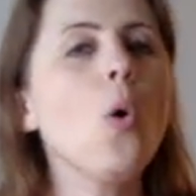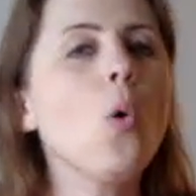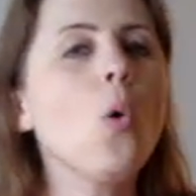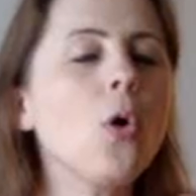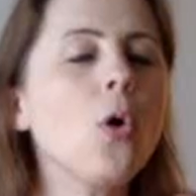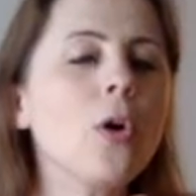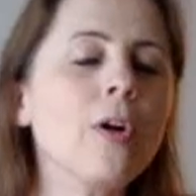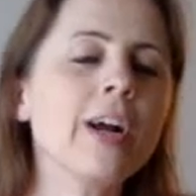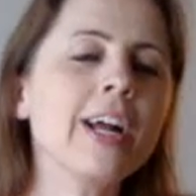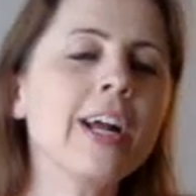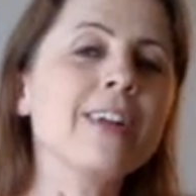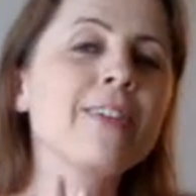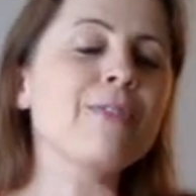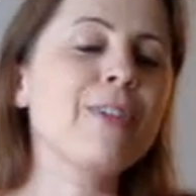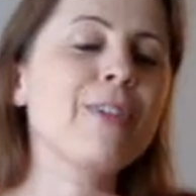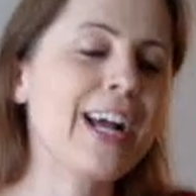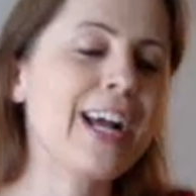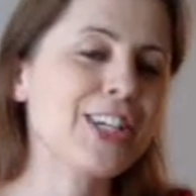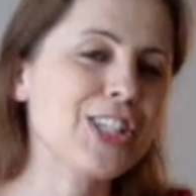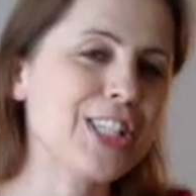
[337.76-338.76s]
Or, and
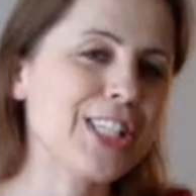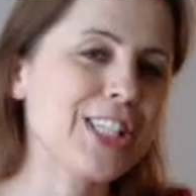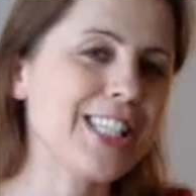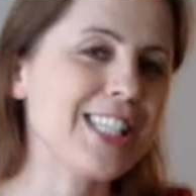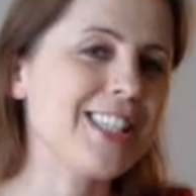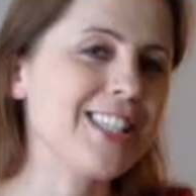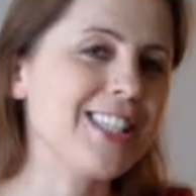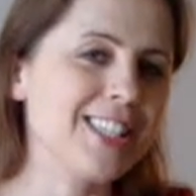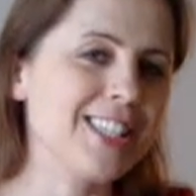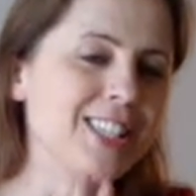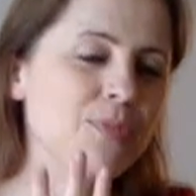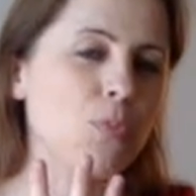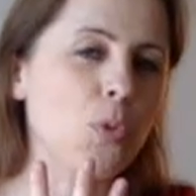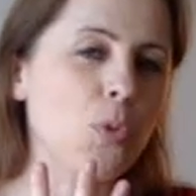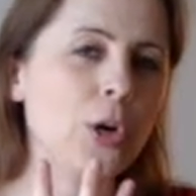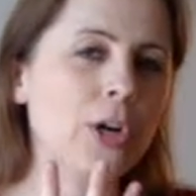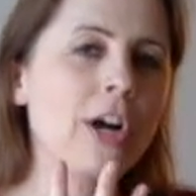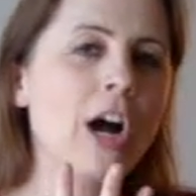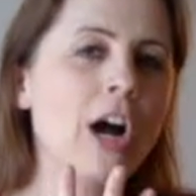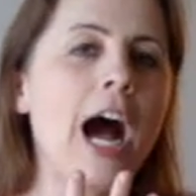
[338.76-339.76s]
we actually see this
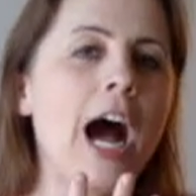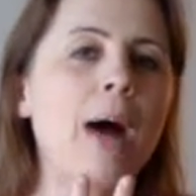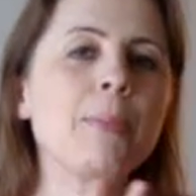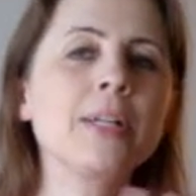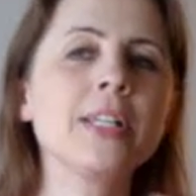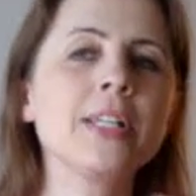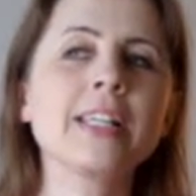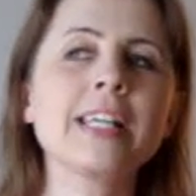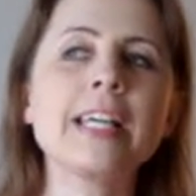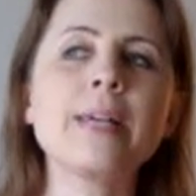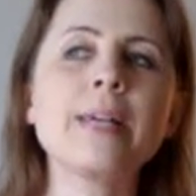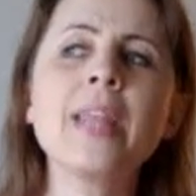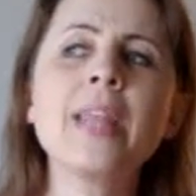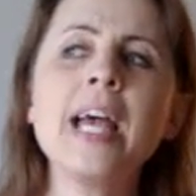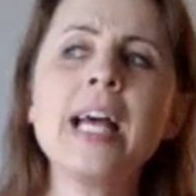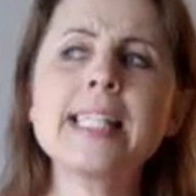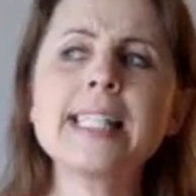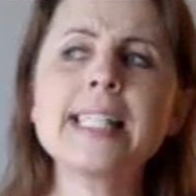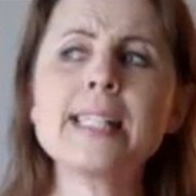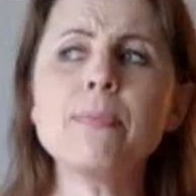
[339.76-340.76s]
more commonly,
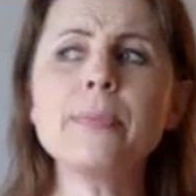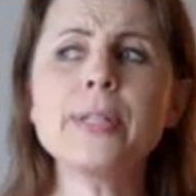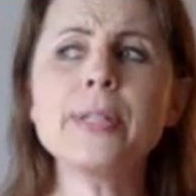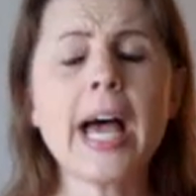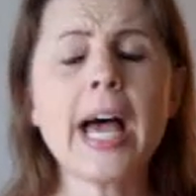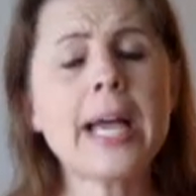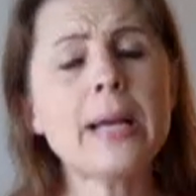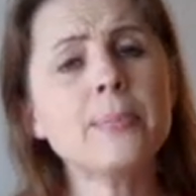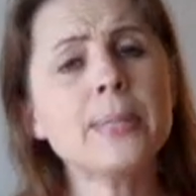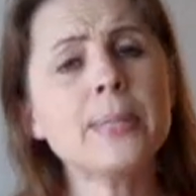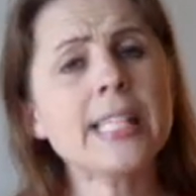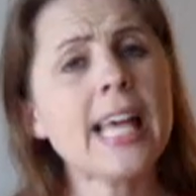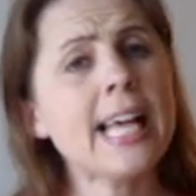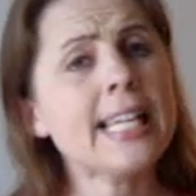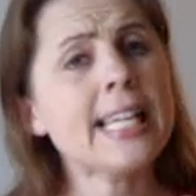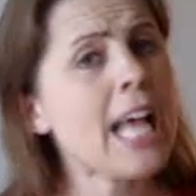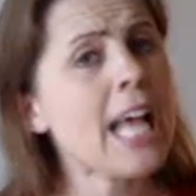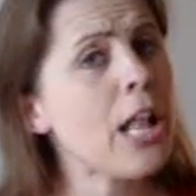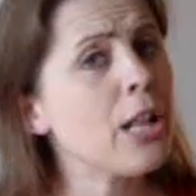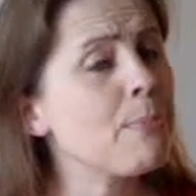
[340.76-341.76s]
sometimes
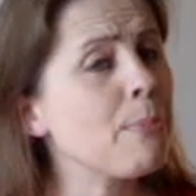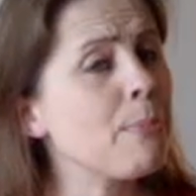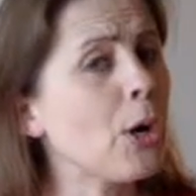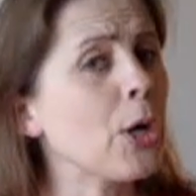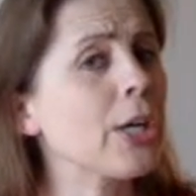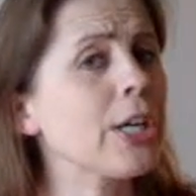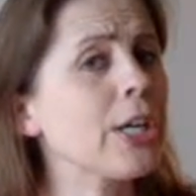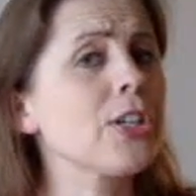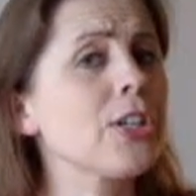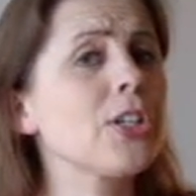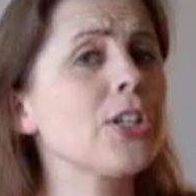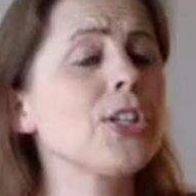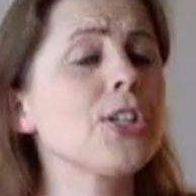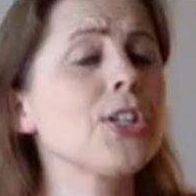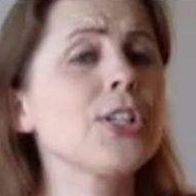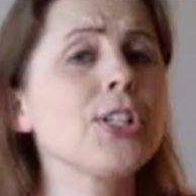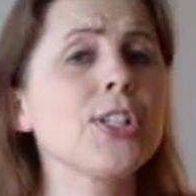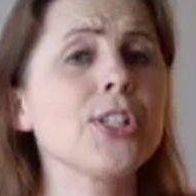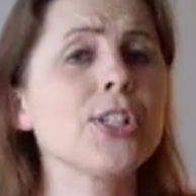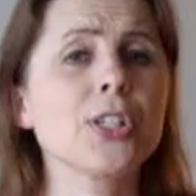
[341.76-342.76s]

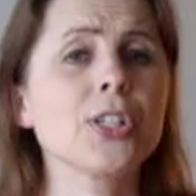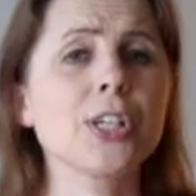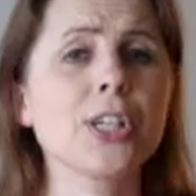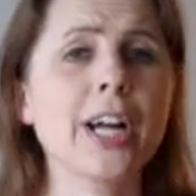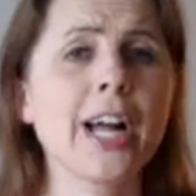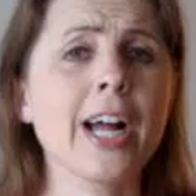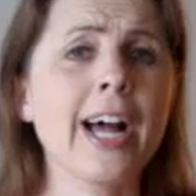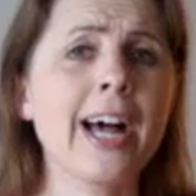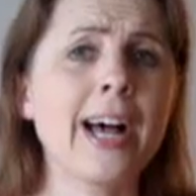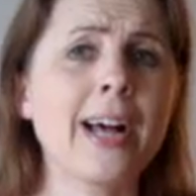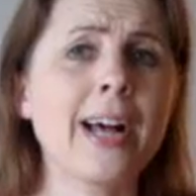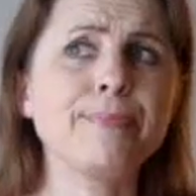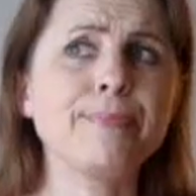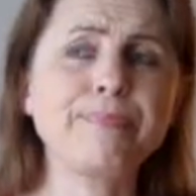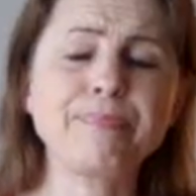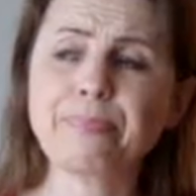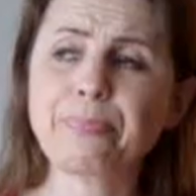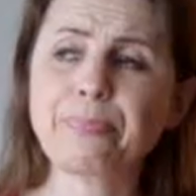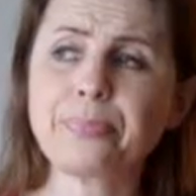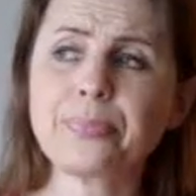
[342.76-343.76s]
telemarketers or
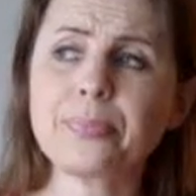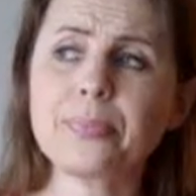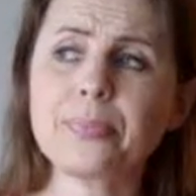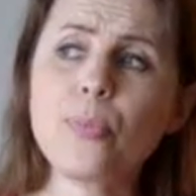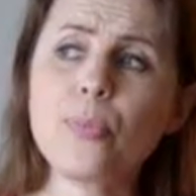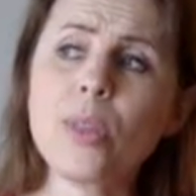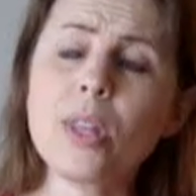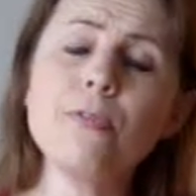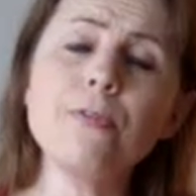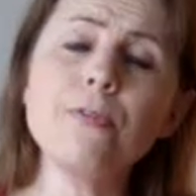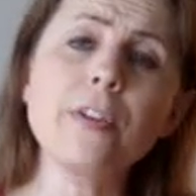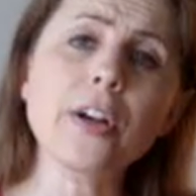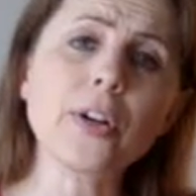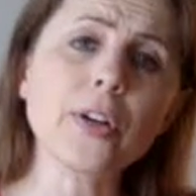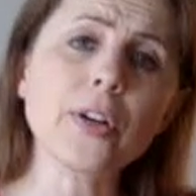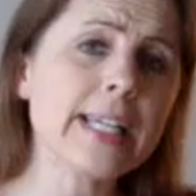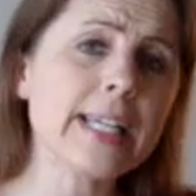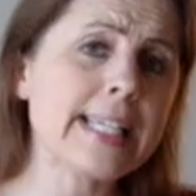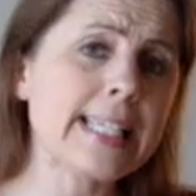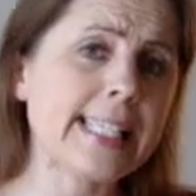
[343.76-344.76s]

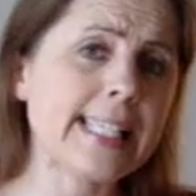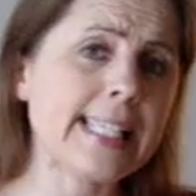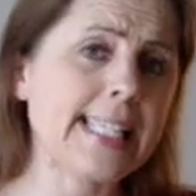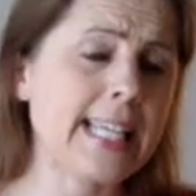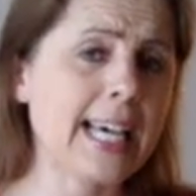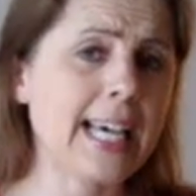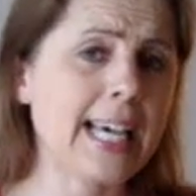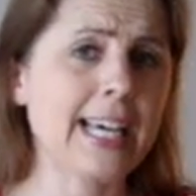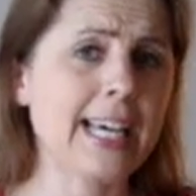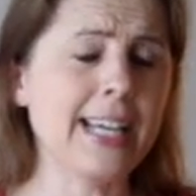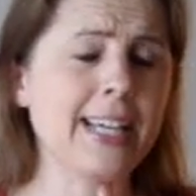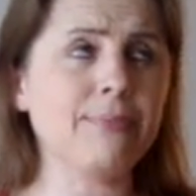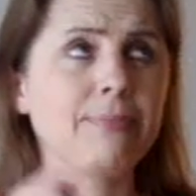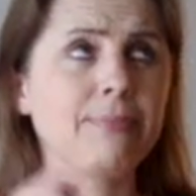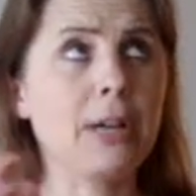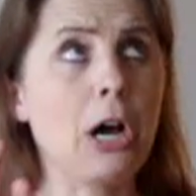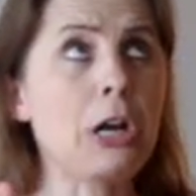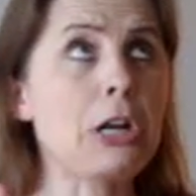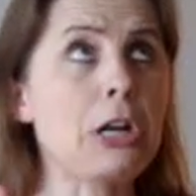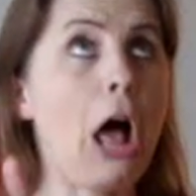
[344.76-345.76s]
various
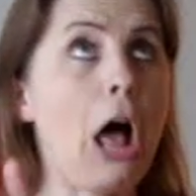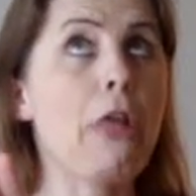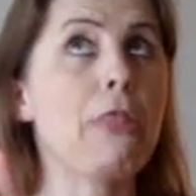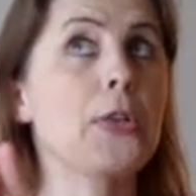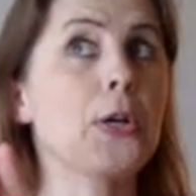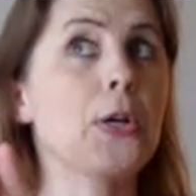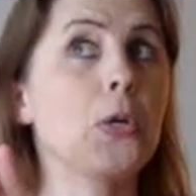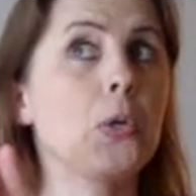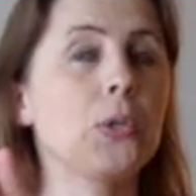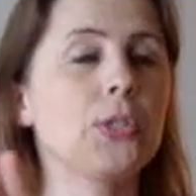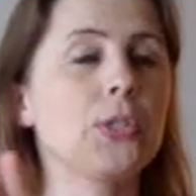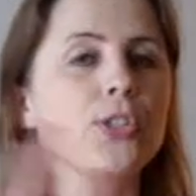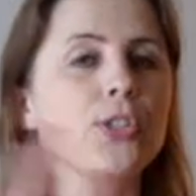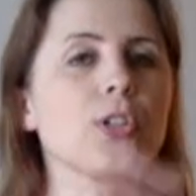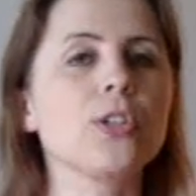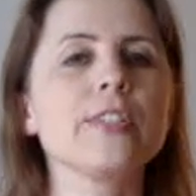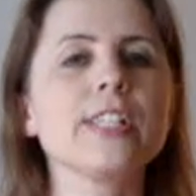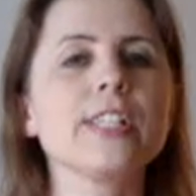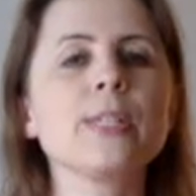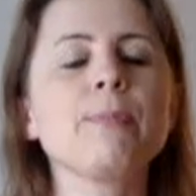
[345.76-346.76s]
unethical
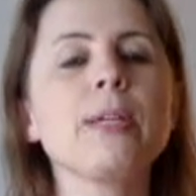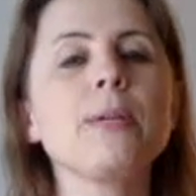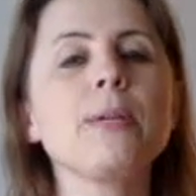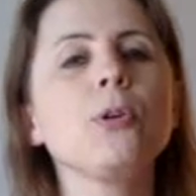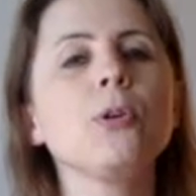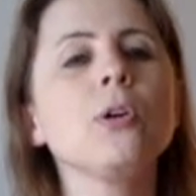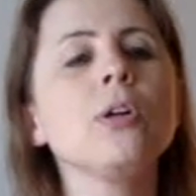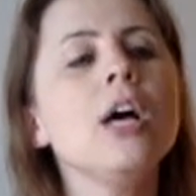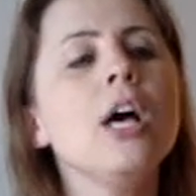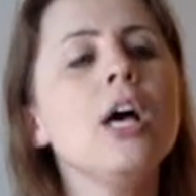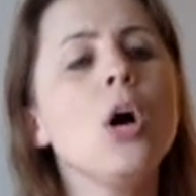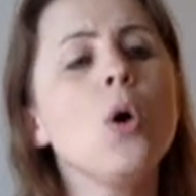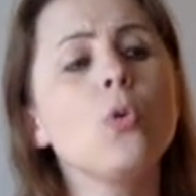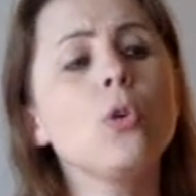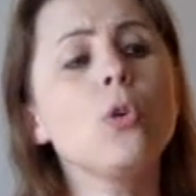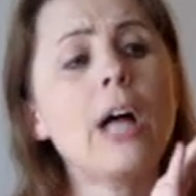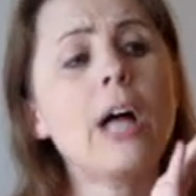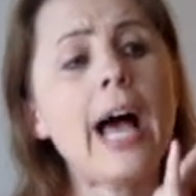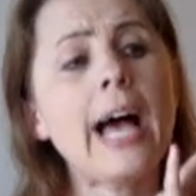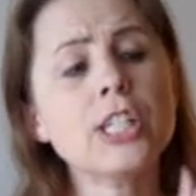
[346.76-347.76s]
service people
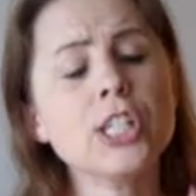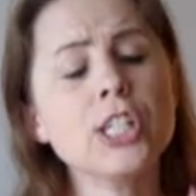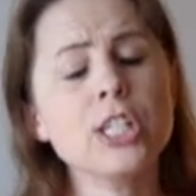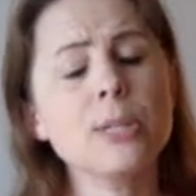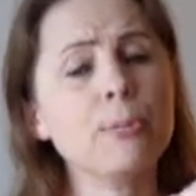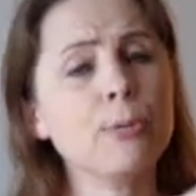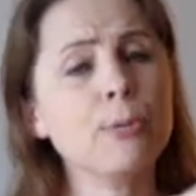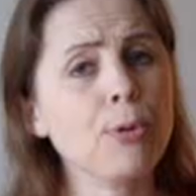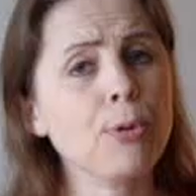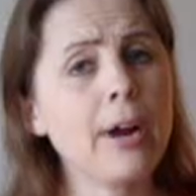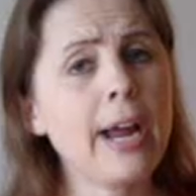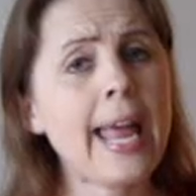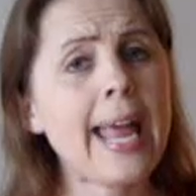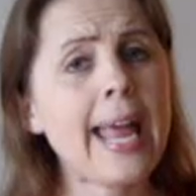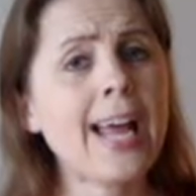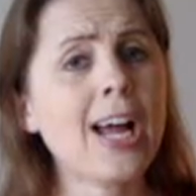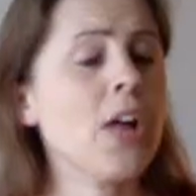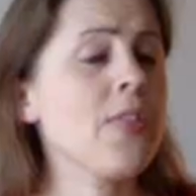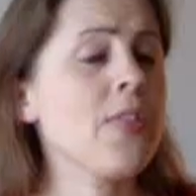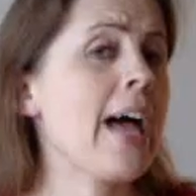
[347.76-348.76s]
will actually
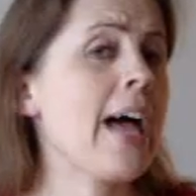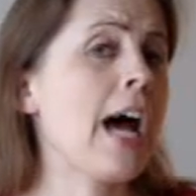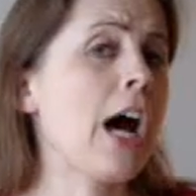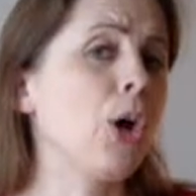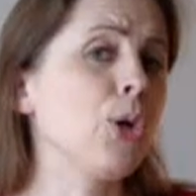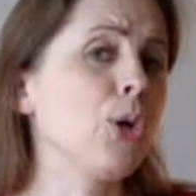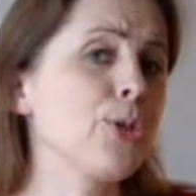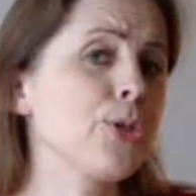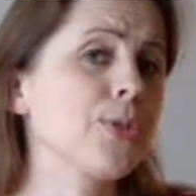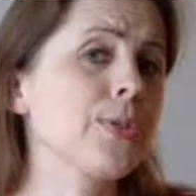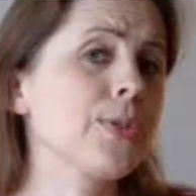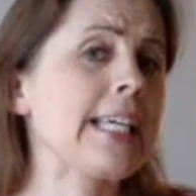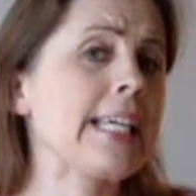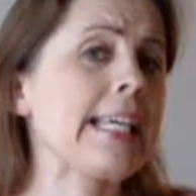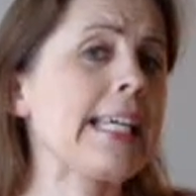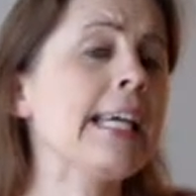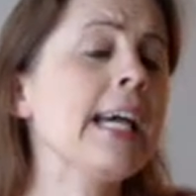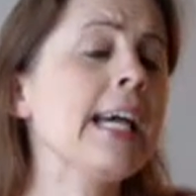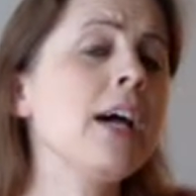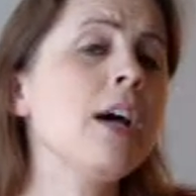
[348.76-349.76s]
prey on the
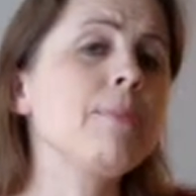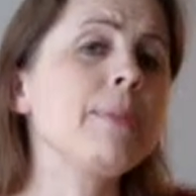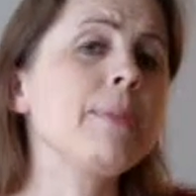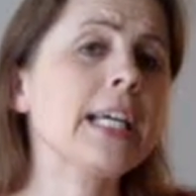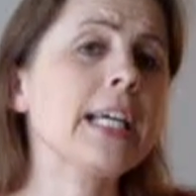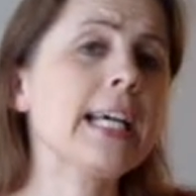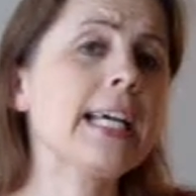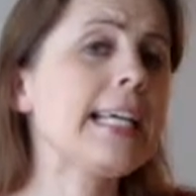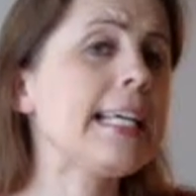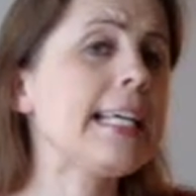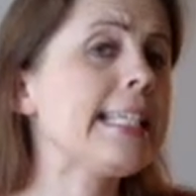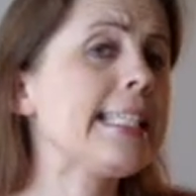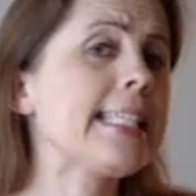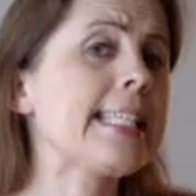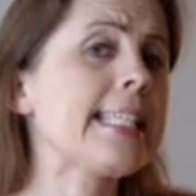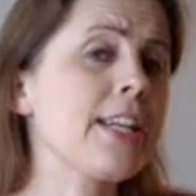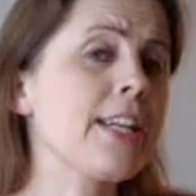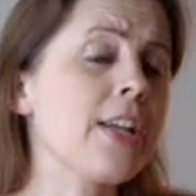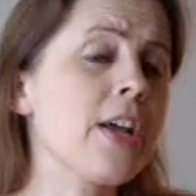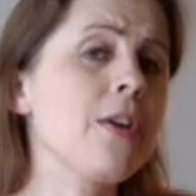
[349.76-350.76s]
elderly because
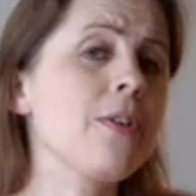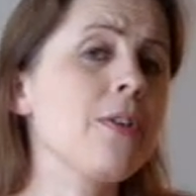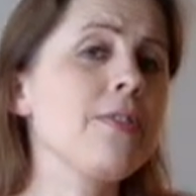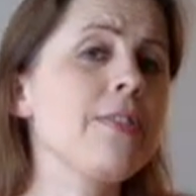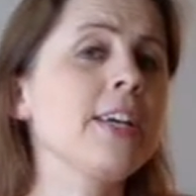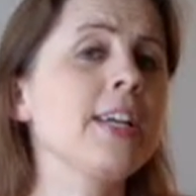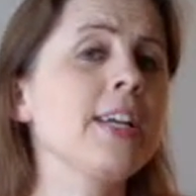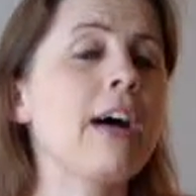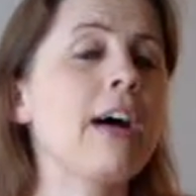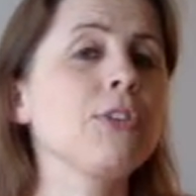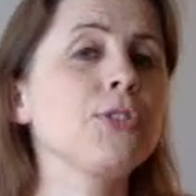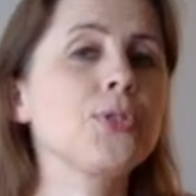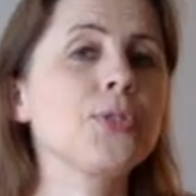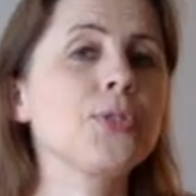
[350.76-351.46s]
they know that